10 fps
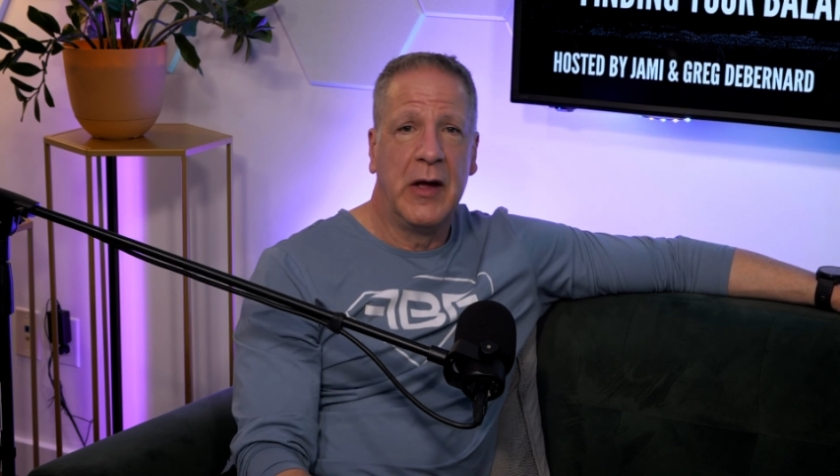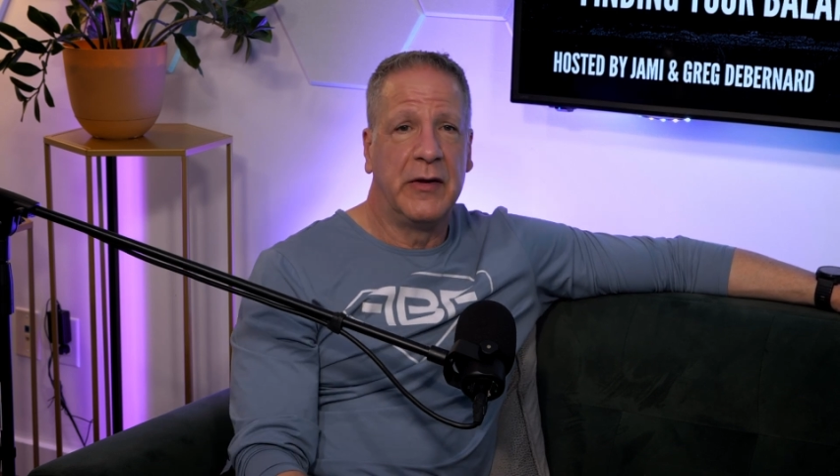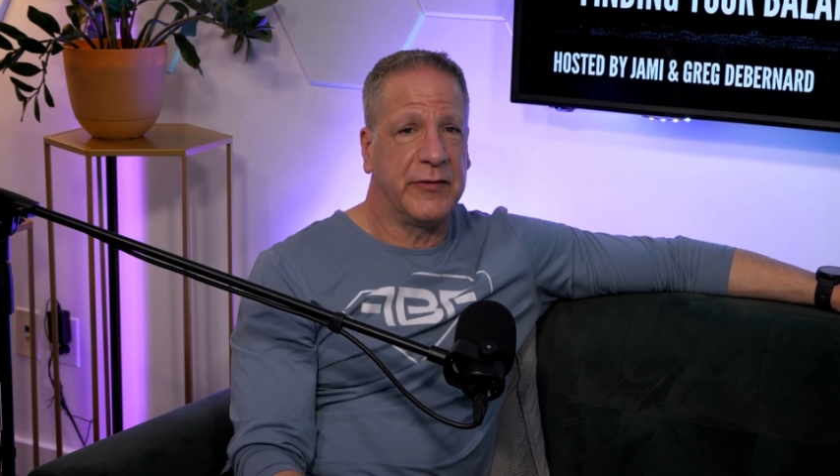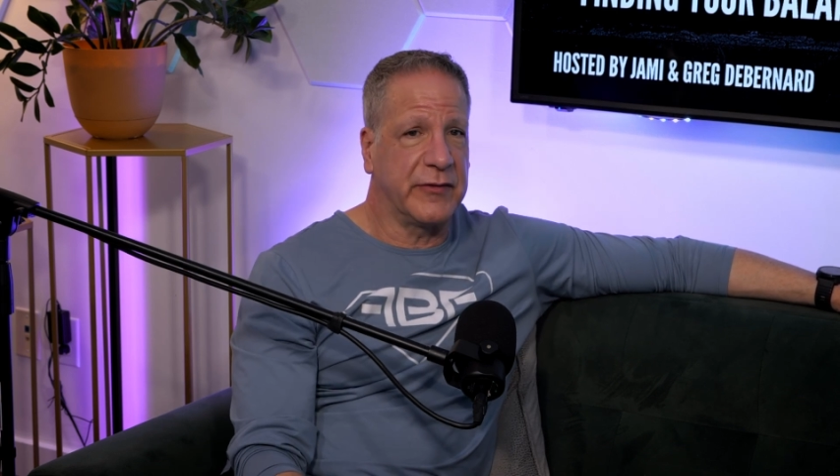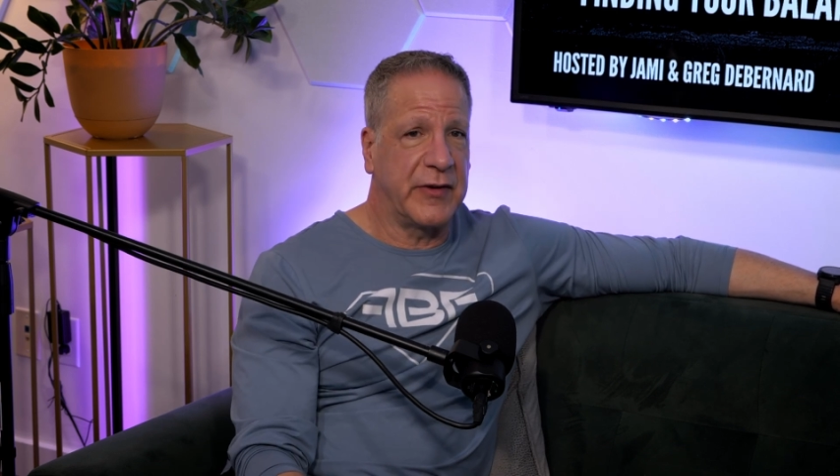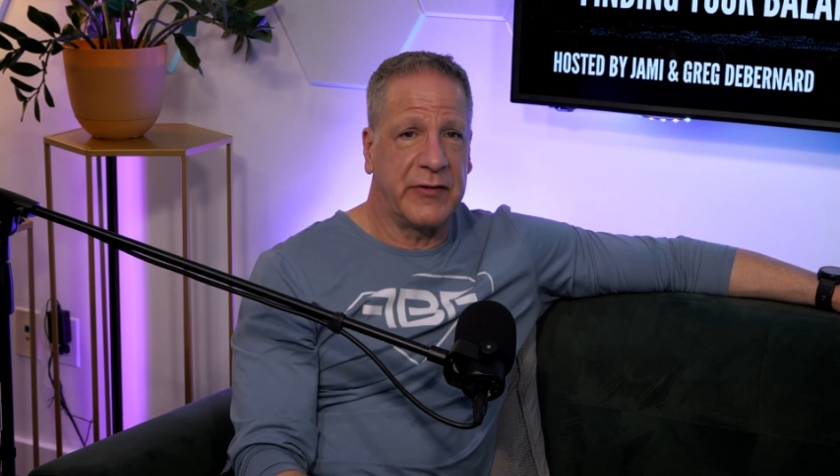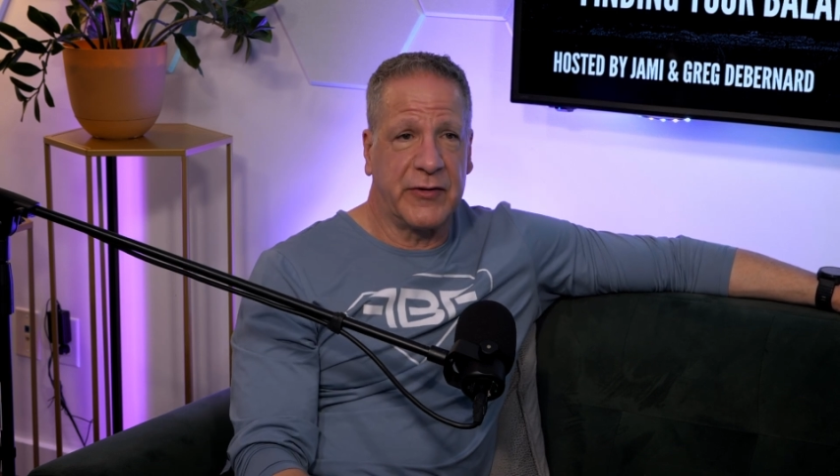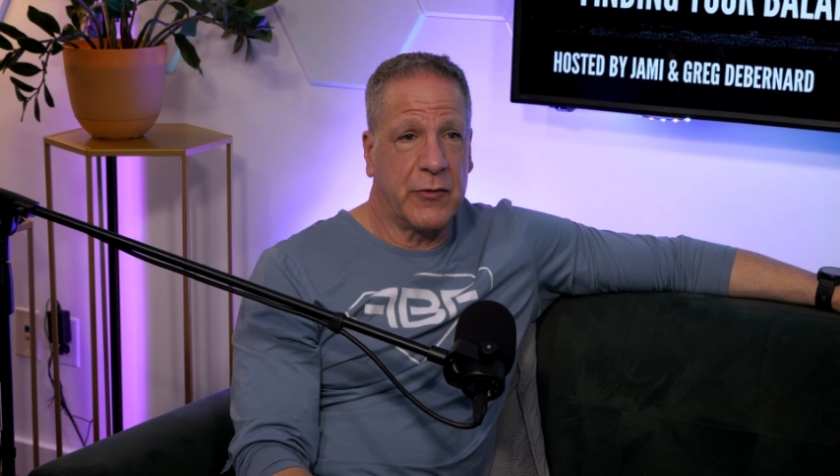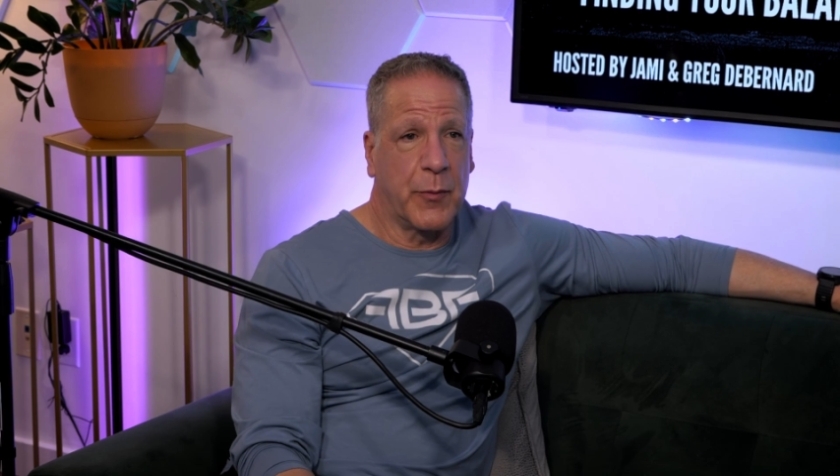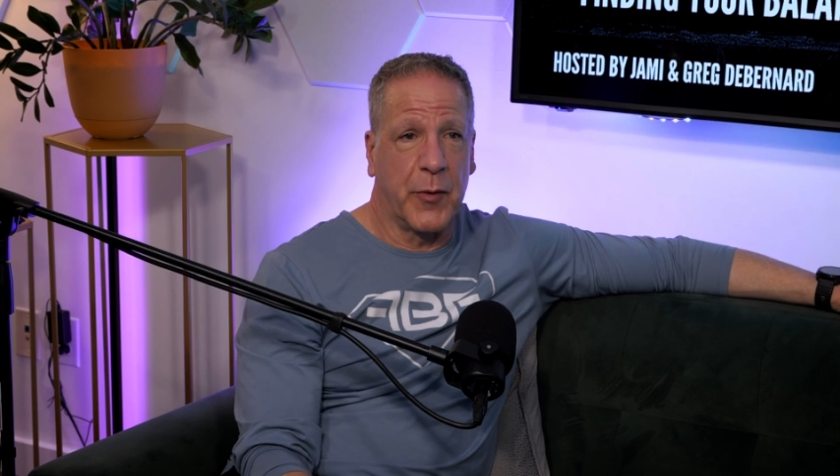success
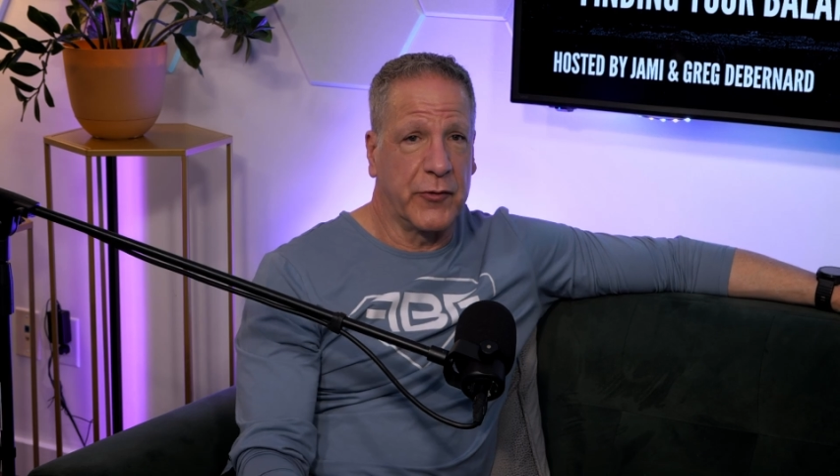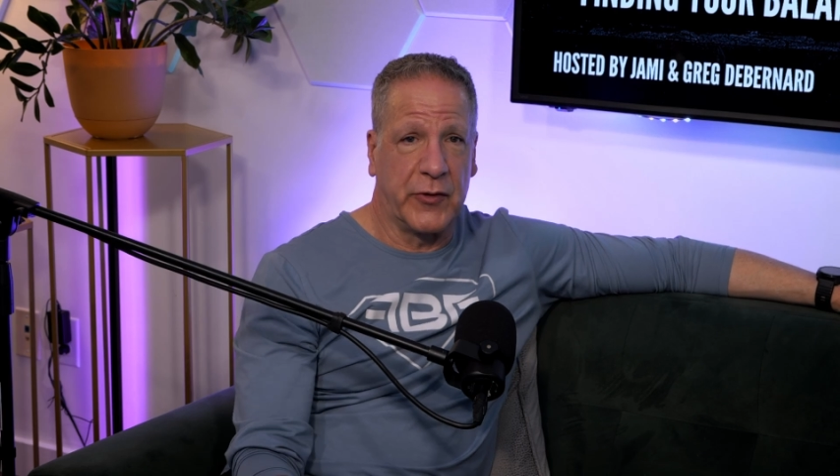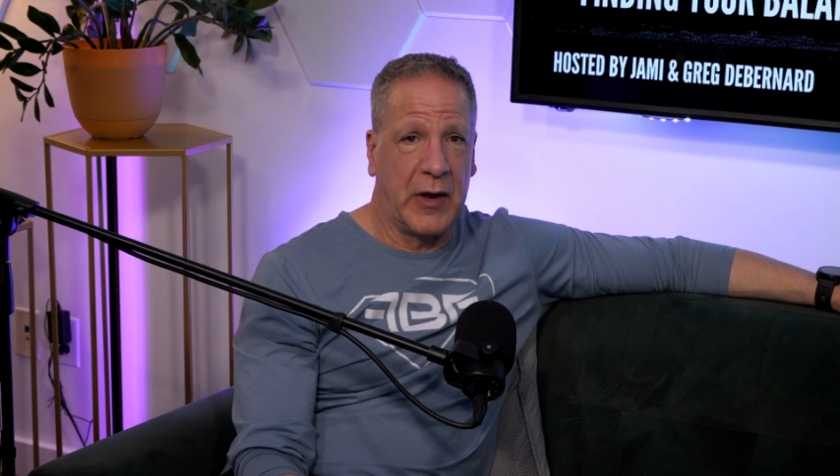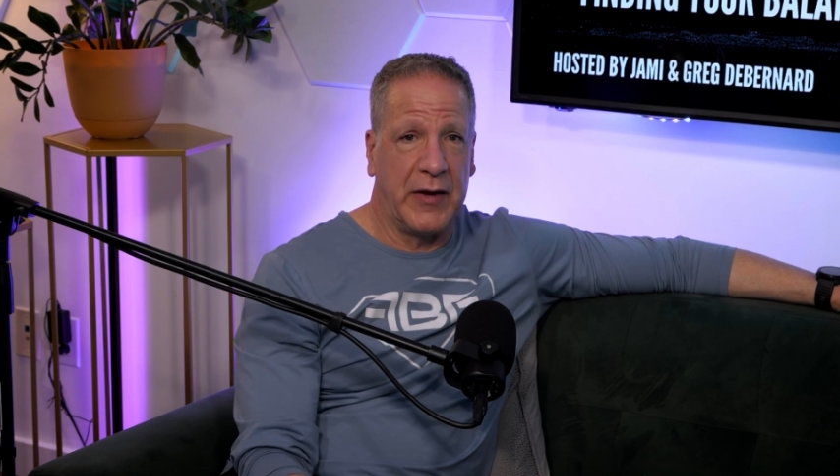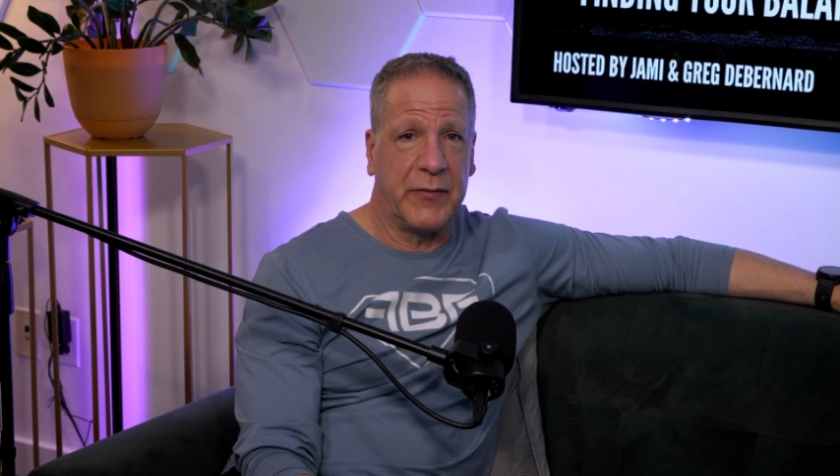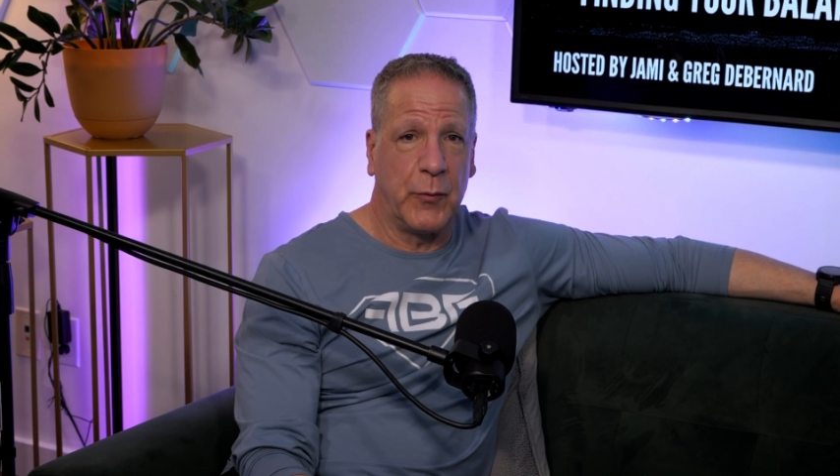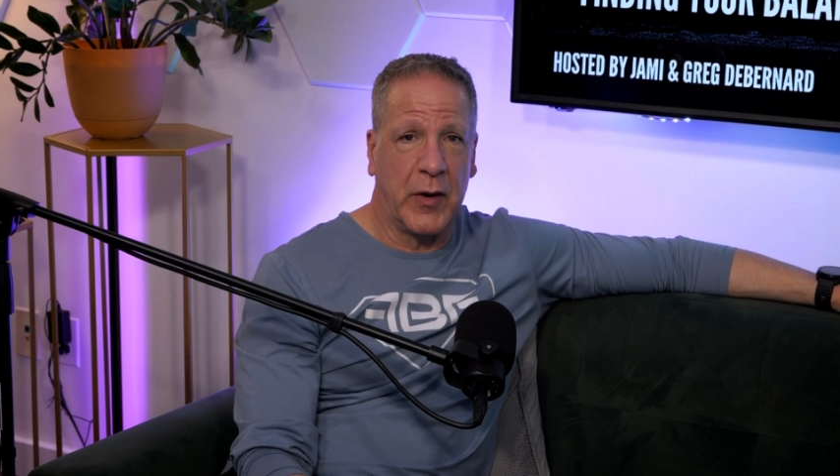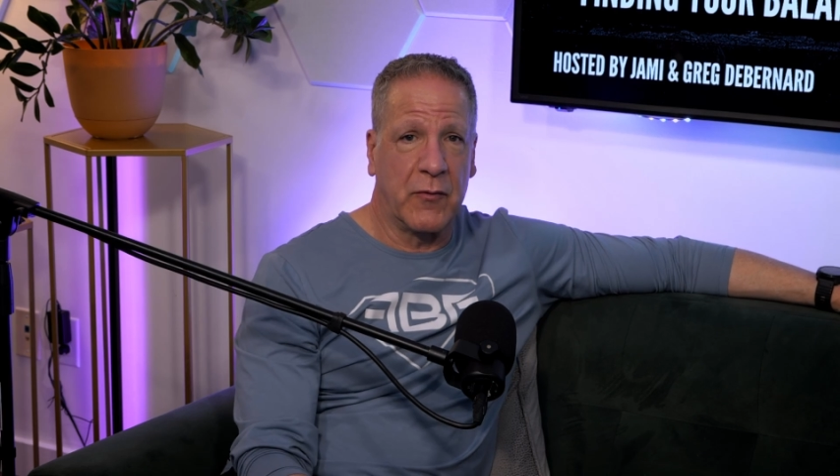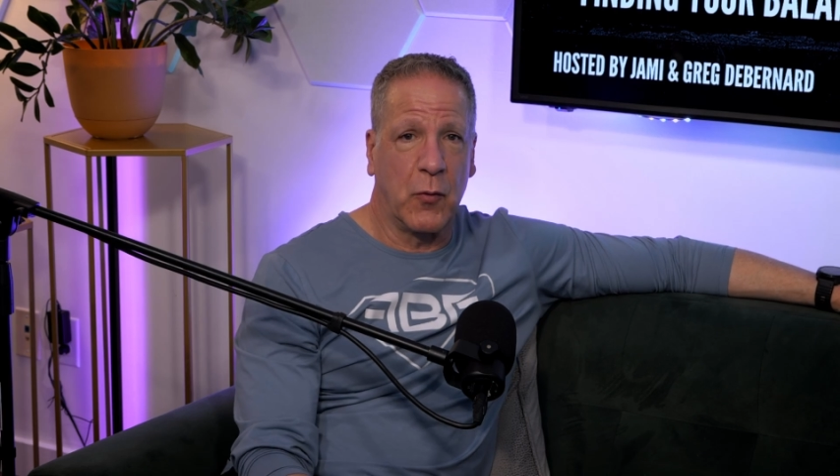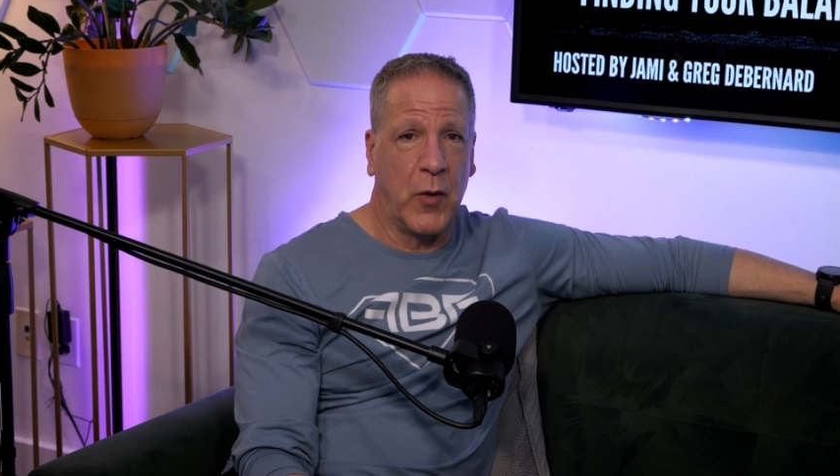in your personal life, in
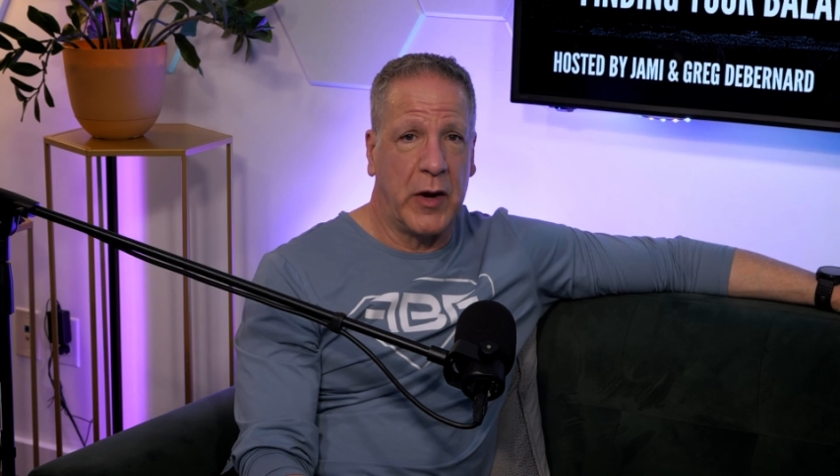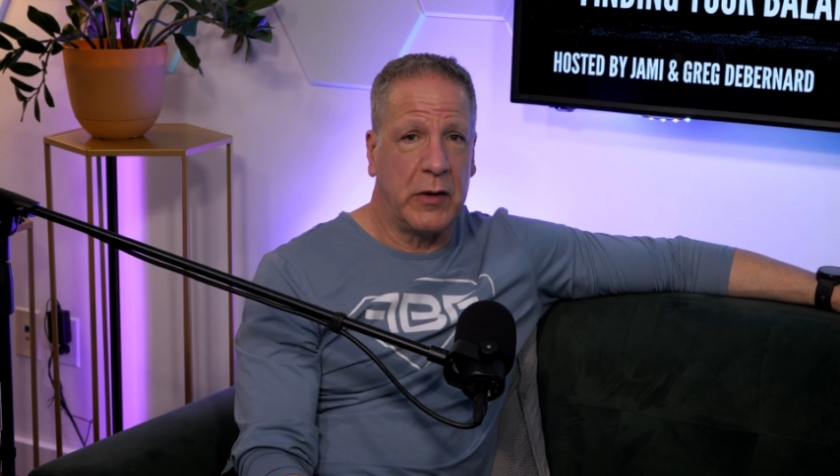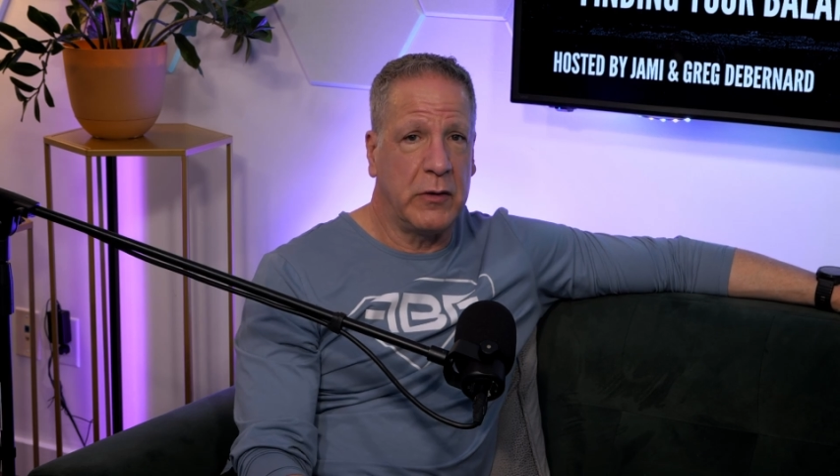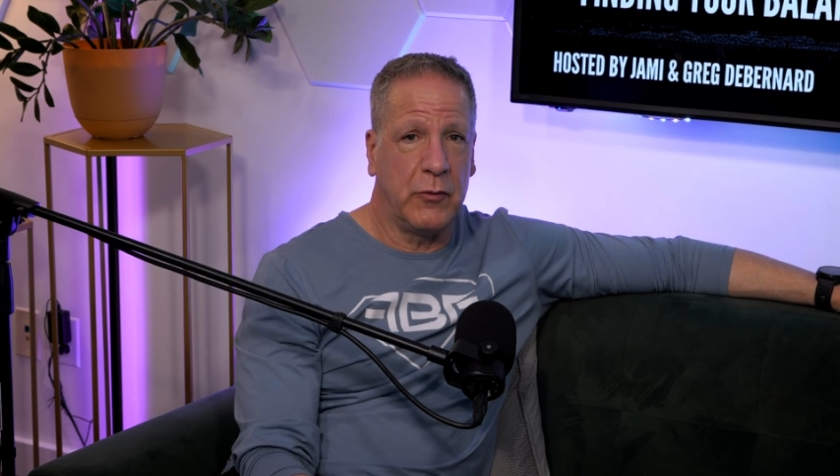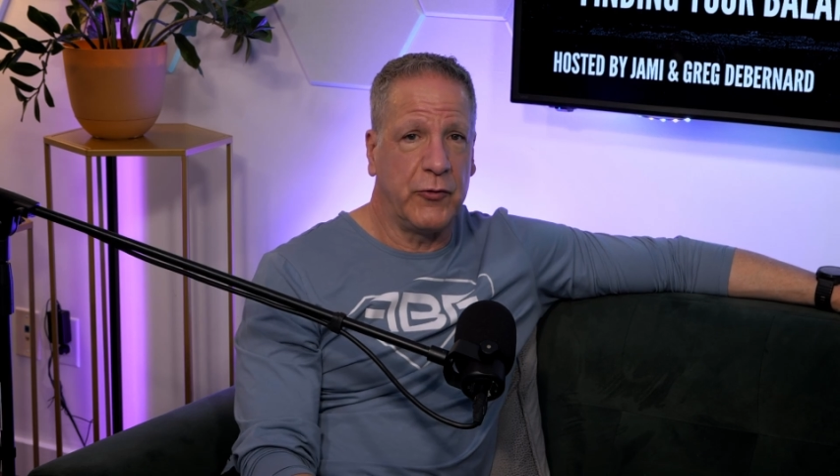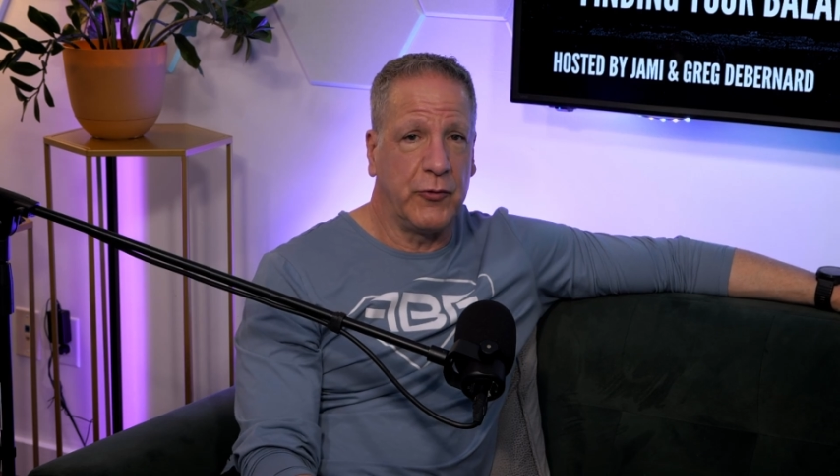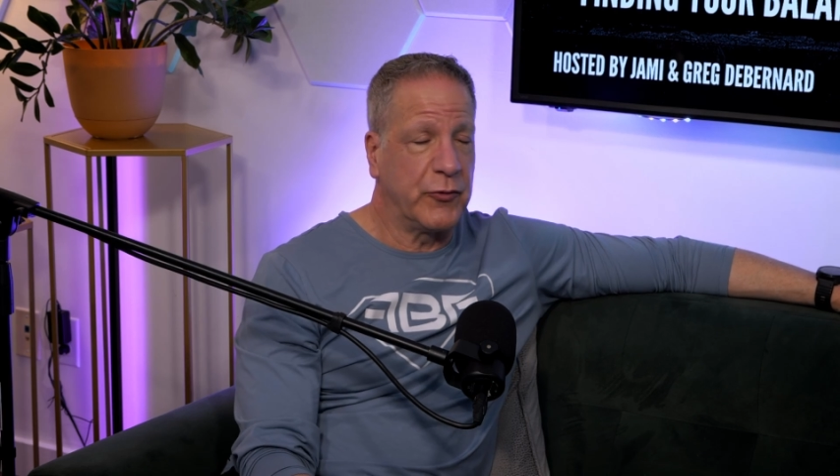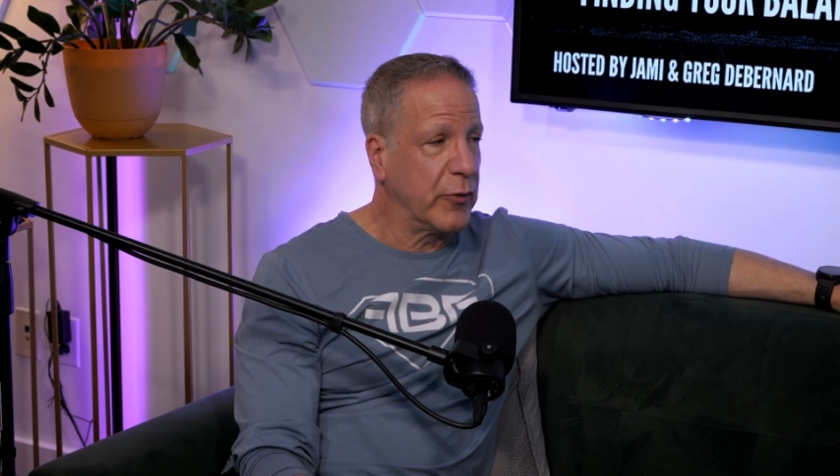whatever way you choose to